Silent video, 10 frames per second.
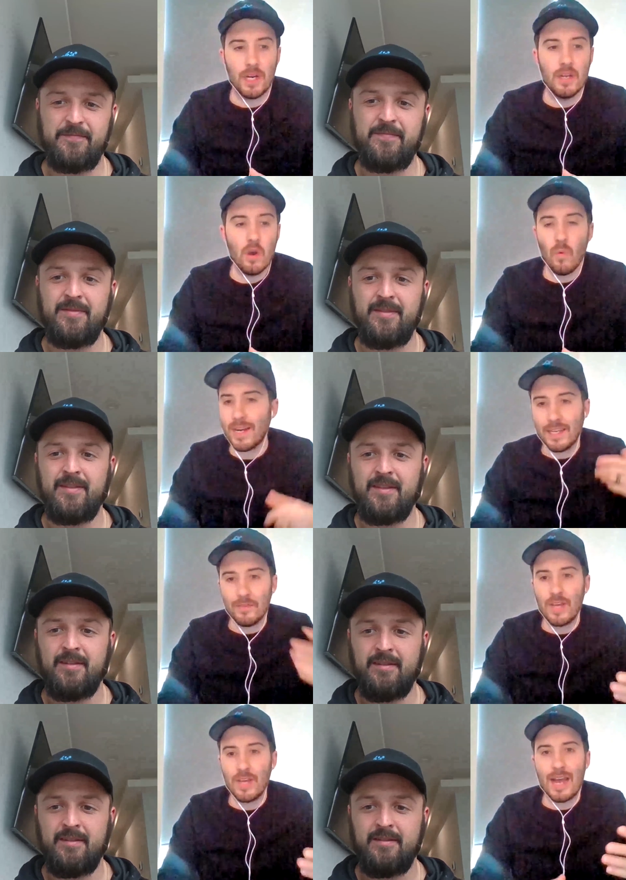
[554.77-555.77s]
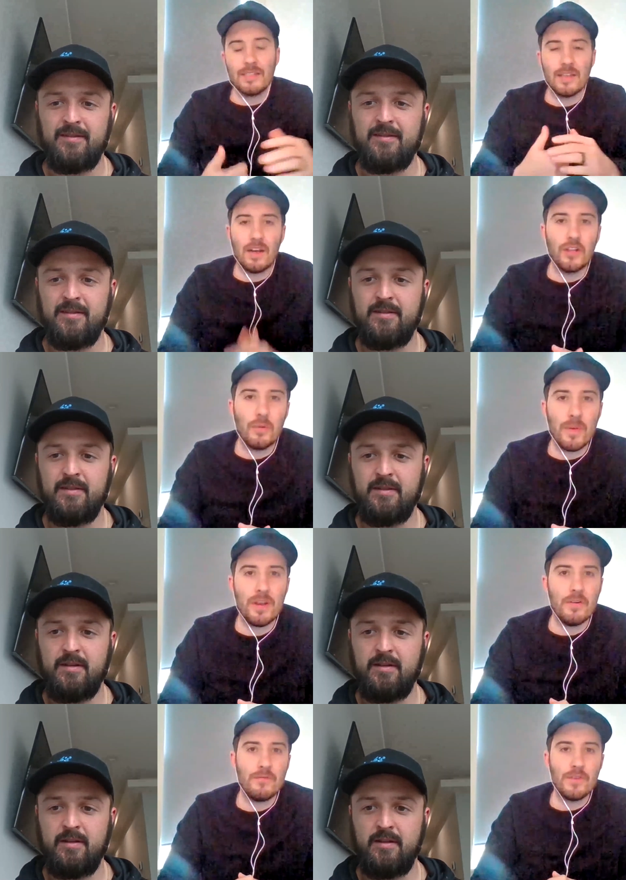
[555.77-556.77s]
Speaker 1: but want to give you guys a little
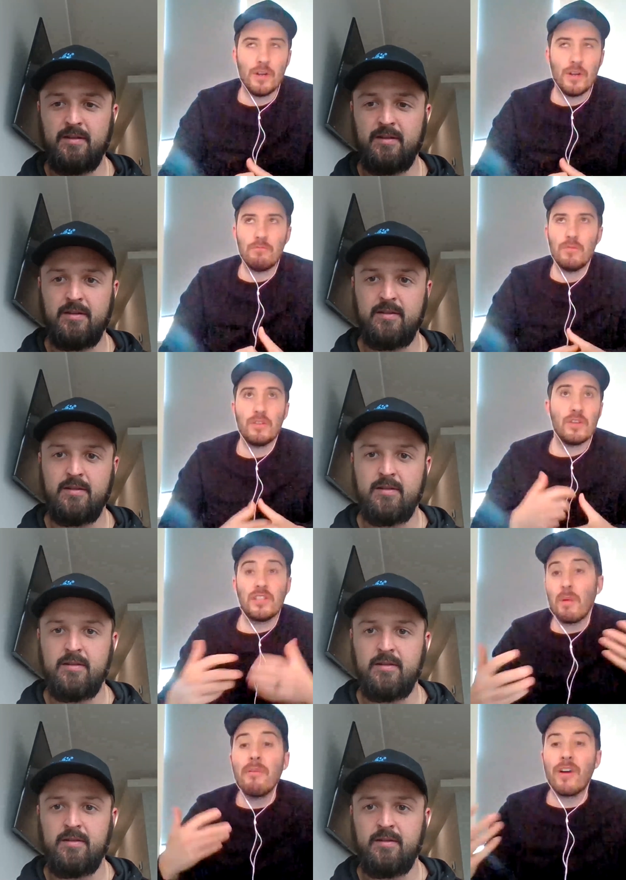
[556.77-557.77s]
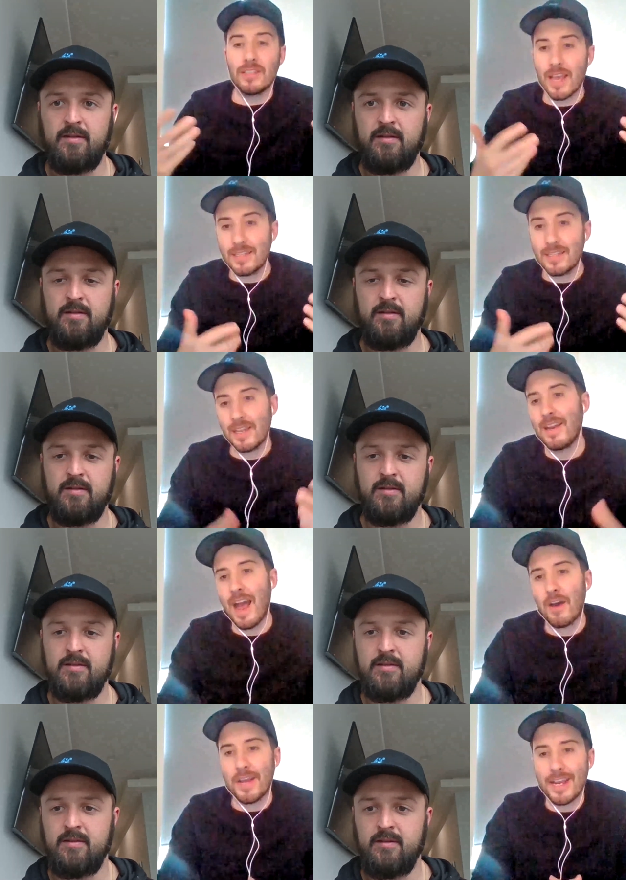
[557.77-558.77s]
bit of, you know, some of our takes on
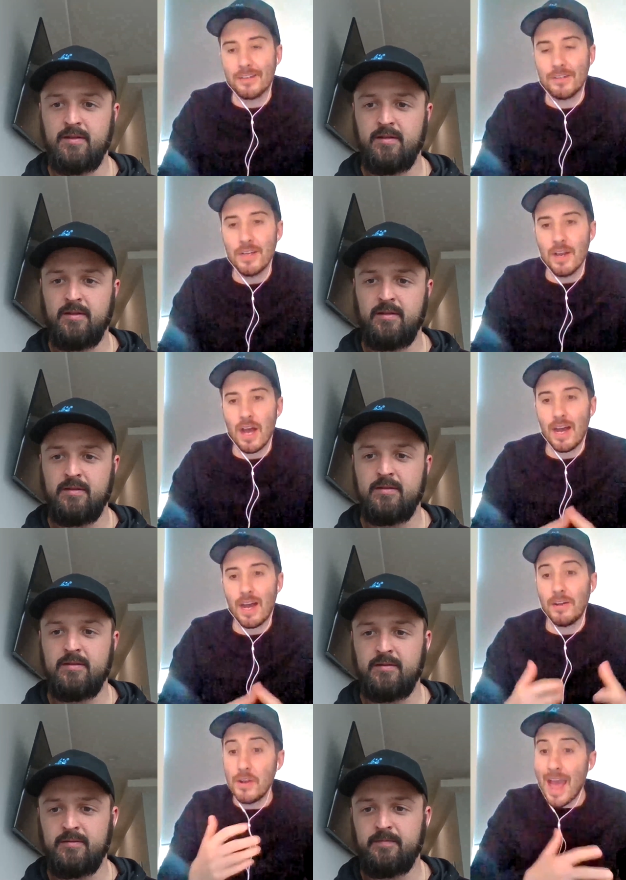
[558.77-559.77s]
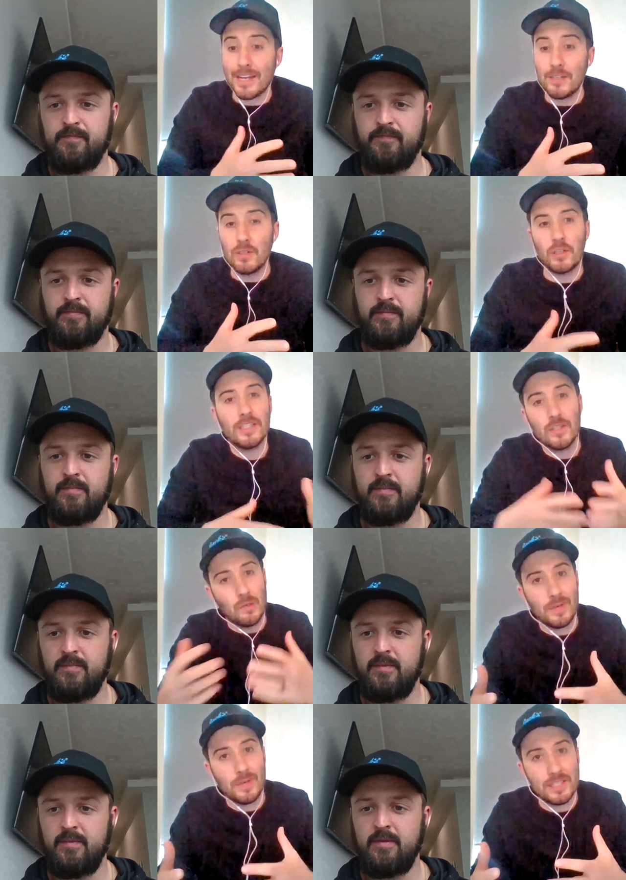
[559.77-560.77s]
how to handle uh, adding nutrients
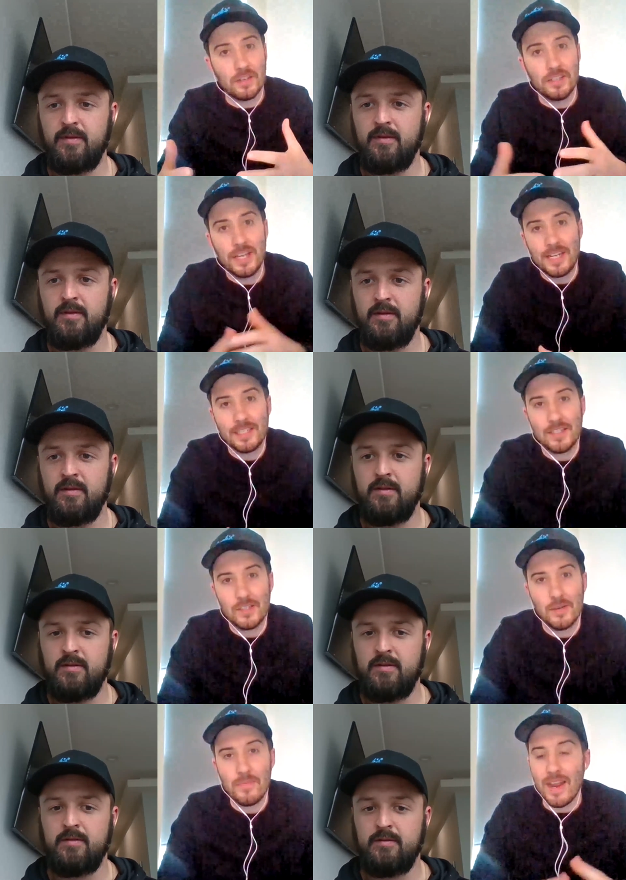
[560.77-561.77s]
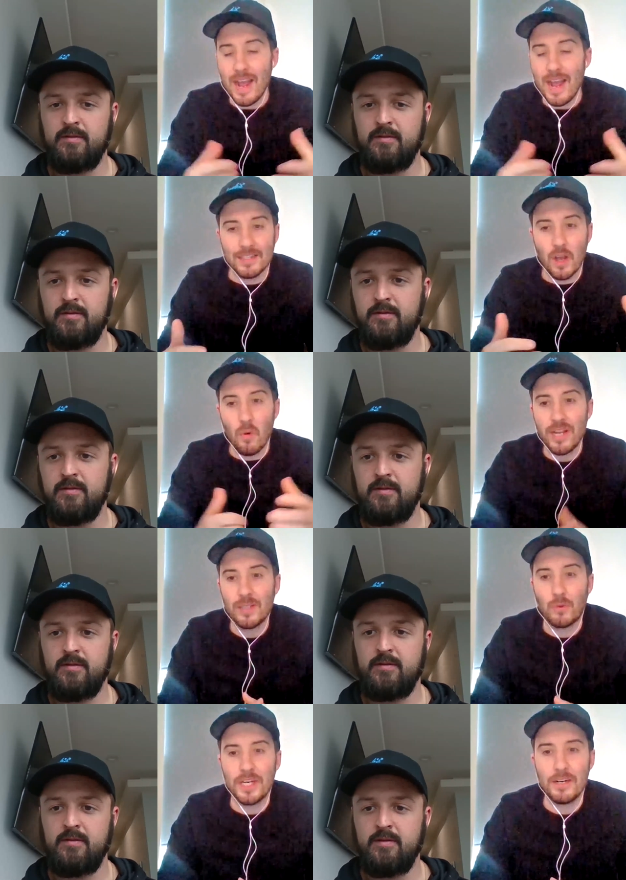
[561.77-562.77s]
to a recirculating system. And as
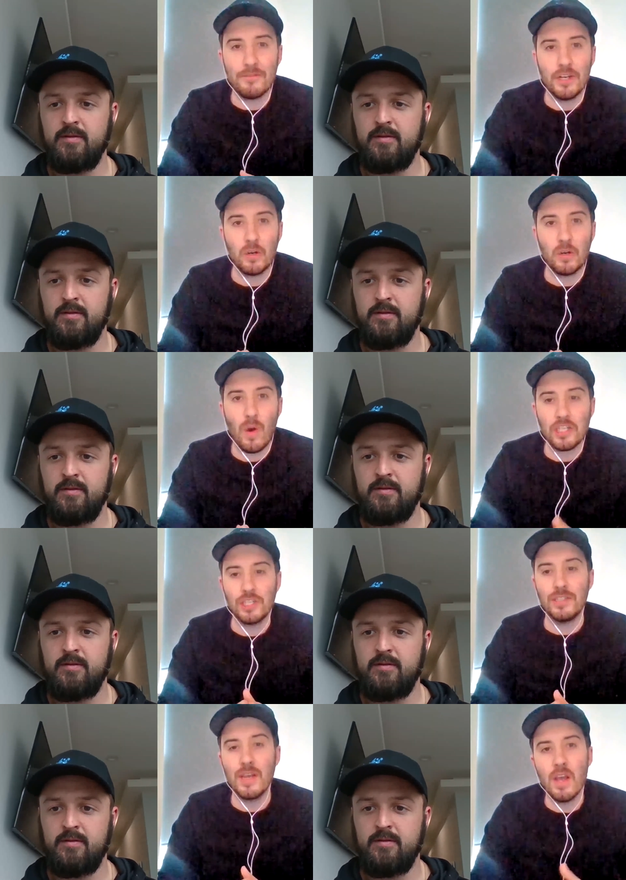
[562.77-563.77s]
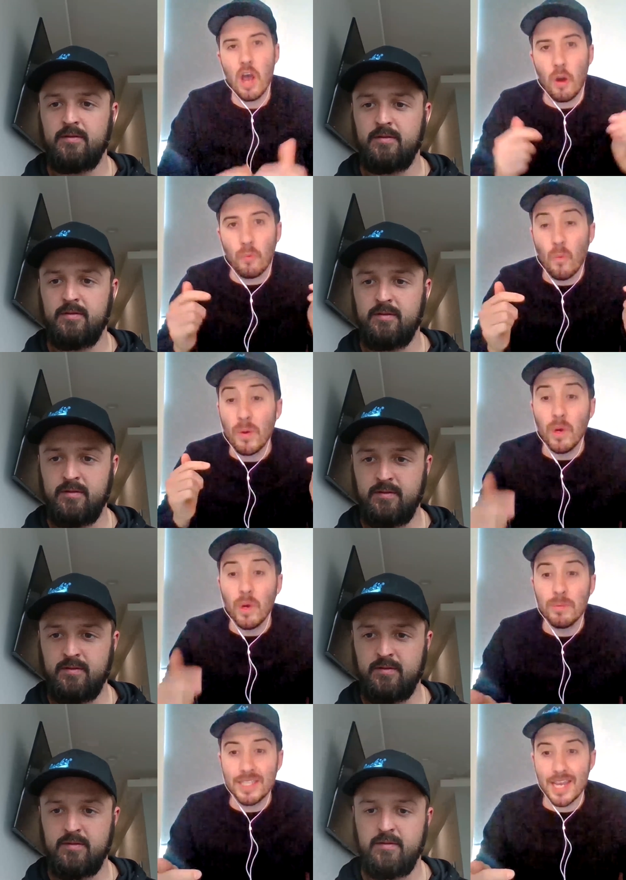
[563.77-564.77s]
always, we're here for your questions. Uh, we
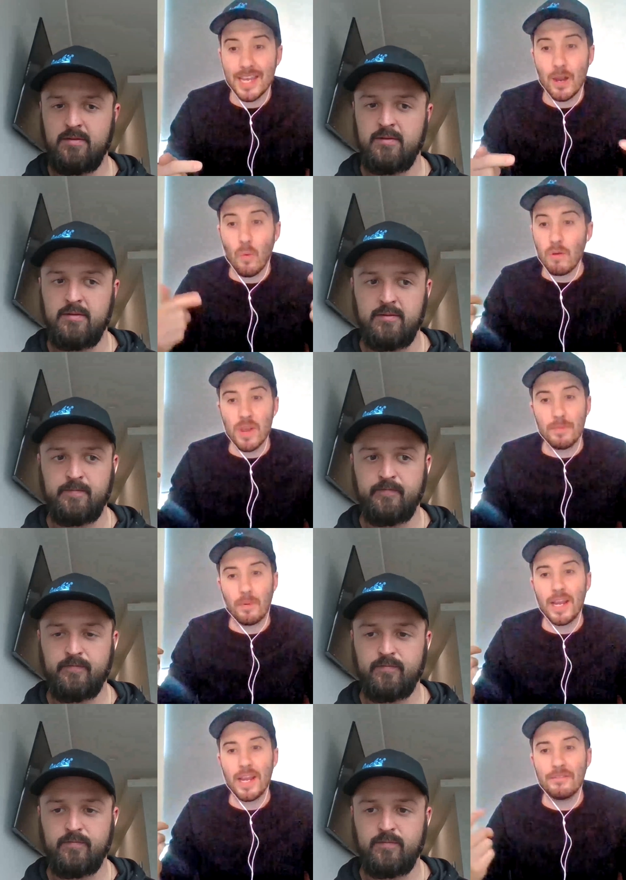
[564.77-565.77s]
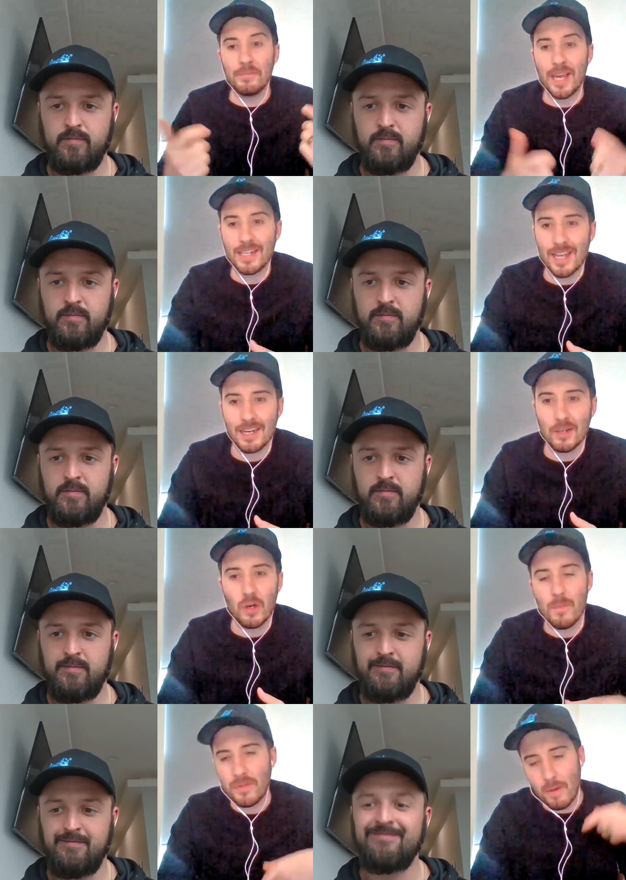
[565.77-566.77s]
will be taking a one-week break from getting
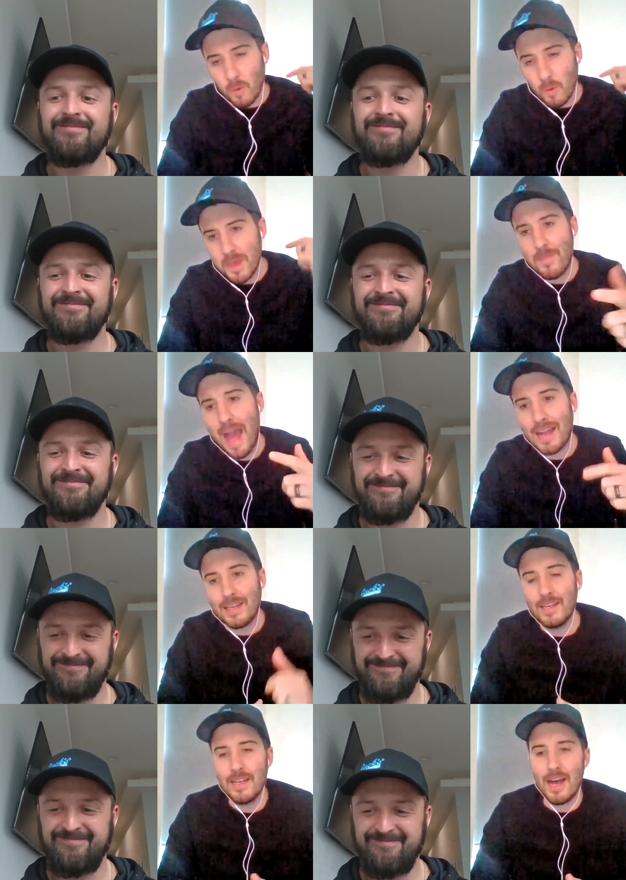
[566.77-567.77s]
technical, but then we'll be back,